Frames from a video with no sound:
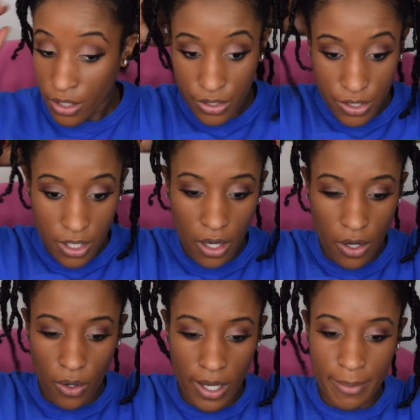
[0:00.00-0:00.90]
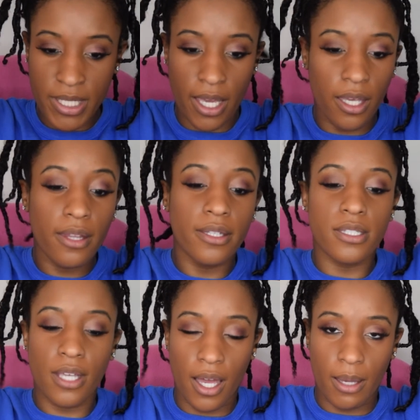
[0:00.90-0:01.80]
So I'm taking
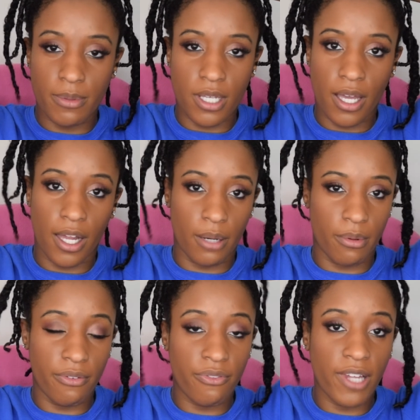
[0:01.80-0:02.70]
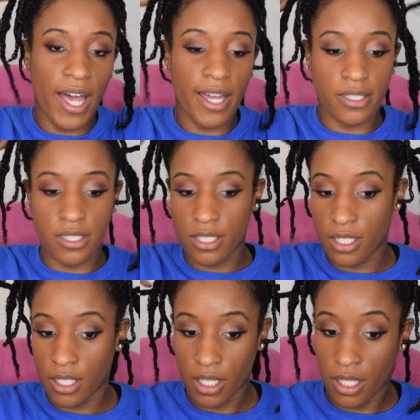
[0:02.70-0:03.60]
this time to kind of reflect
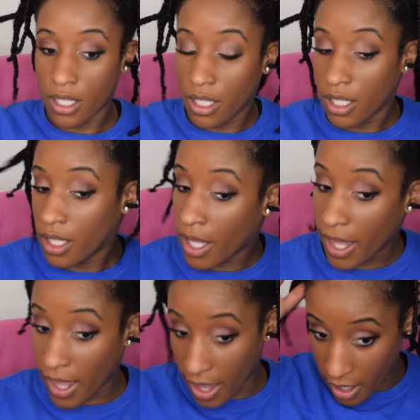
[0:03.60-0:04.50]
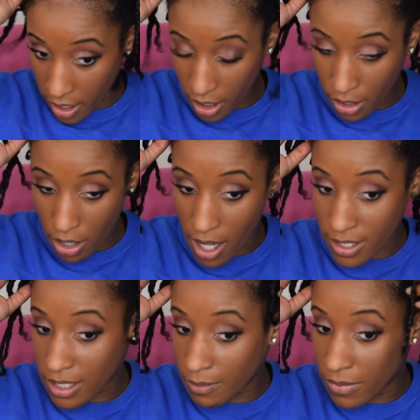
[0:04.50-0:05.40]
and
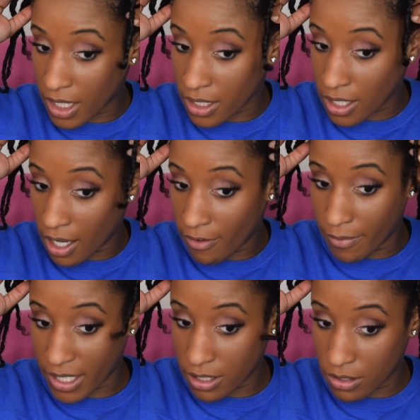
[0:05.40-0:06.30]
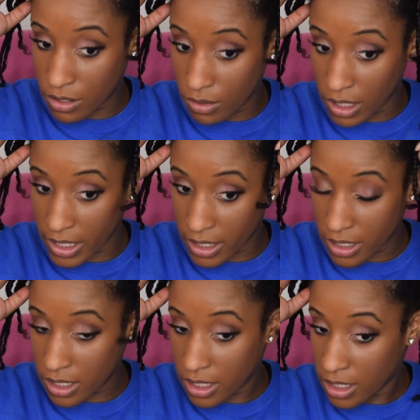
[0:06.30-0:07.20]
cross some things off my to-do
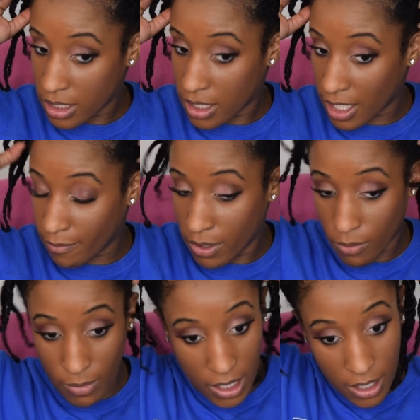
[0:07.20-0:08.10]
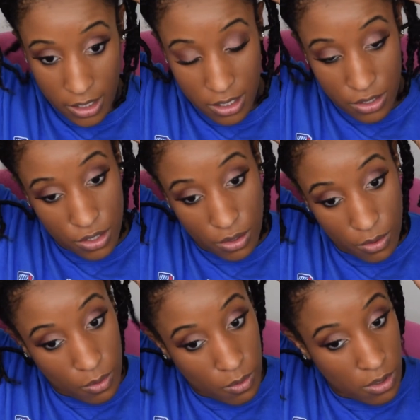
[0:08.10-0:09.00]
list that I've been meaning to
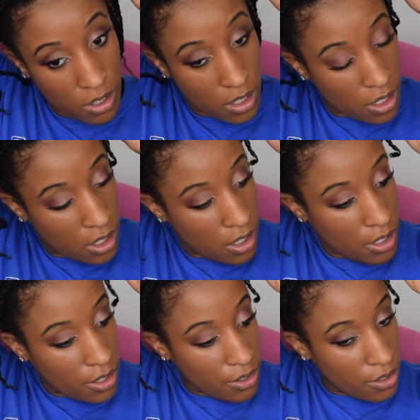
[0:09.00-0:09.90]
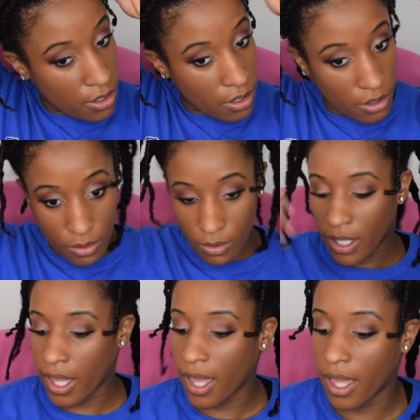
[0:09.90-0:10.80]
do, you know,
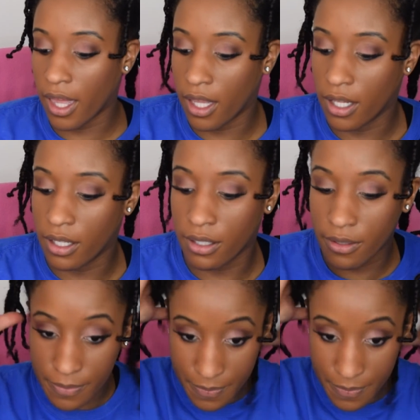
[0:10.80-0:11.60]
and